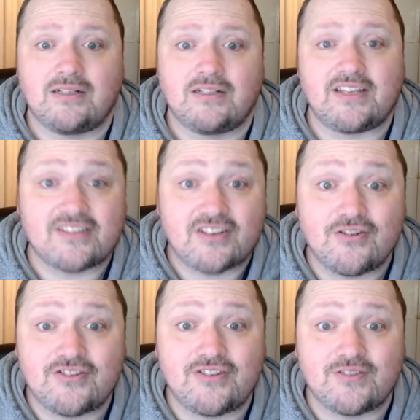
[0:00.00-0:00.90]

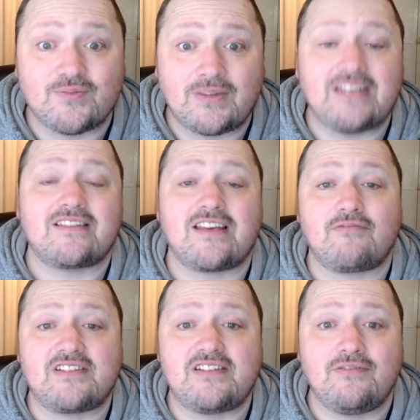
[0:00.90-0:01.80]
discussions with the
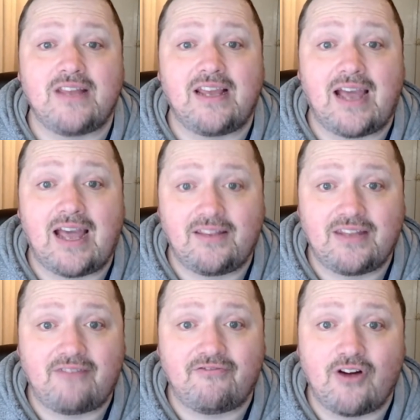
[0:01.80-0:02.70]
Integrity Unit and
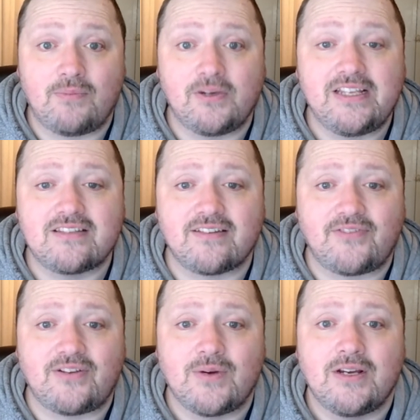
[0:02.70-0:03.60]
their formal
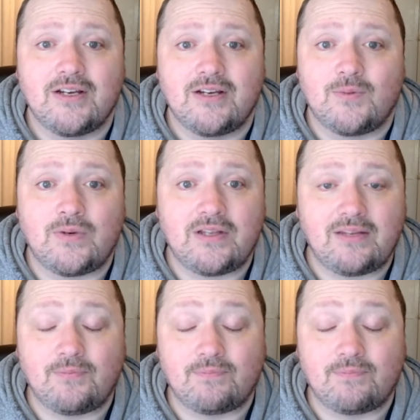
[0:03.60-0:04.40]
interview will